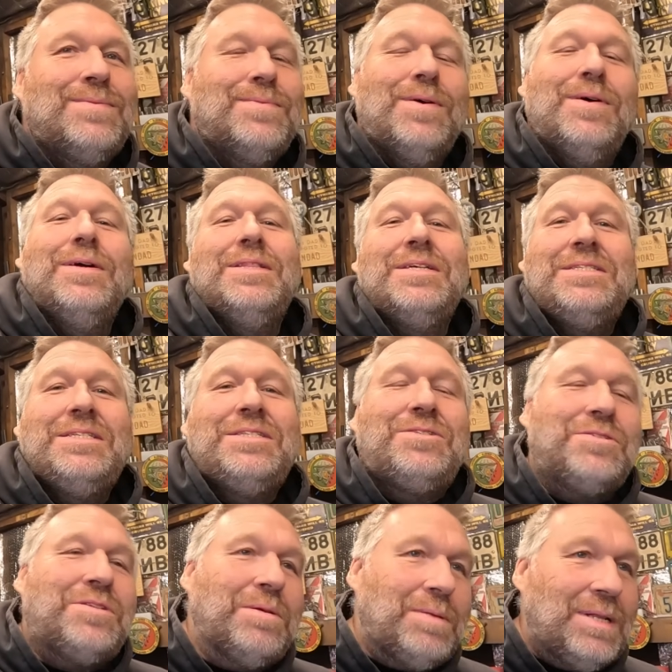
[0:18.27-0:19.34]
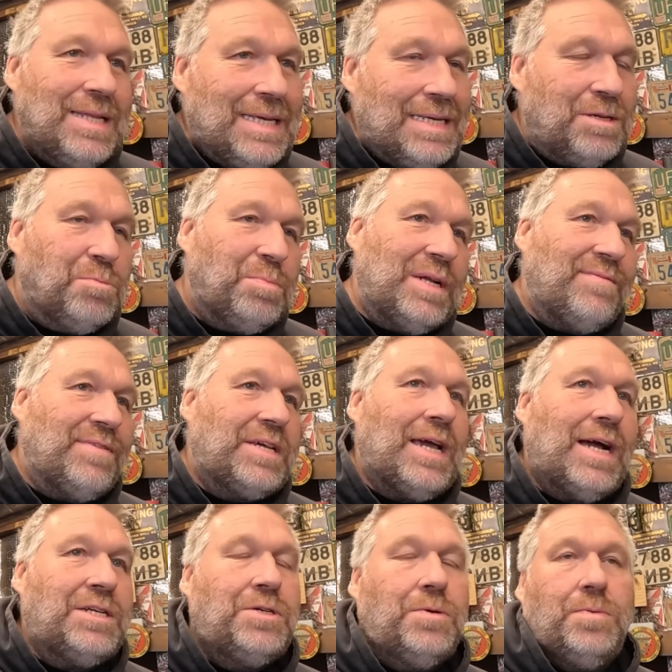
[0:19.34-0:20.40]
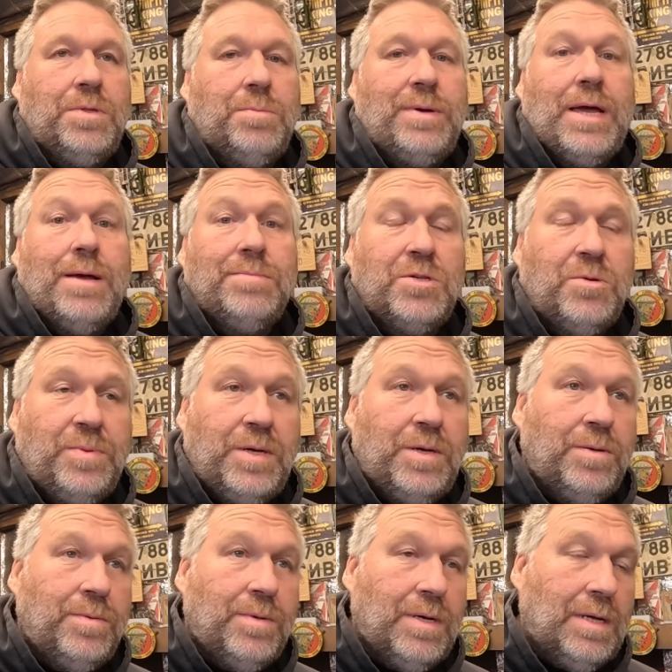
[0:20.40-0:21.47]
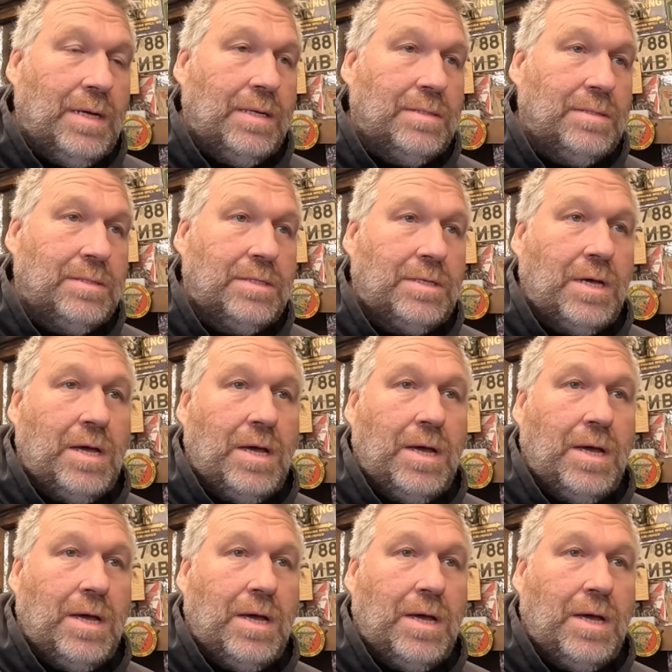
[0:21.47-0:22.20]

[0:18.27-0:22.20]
Right, this is just a little bit of a catch up with the BMW and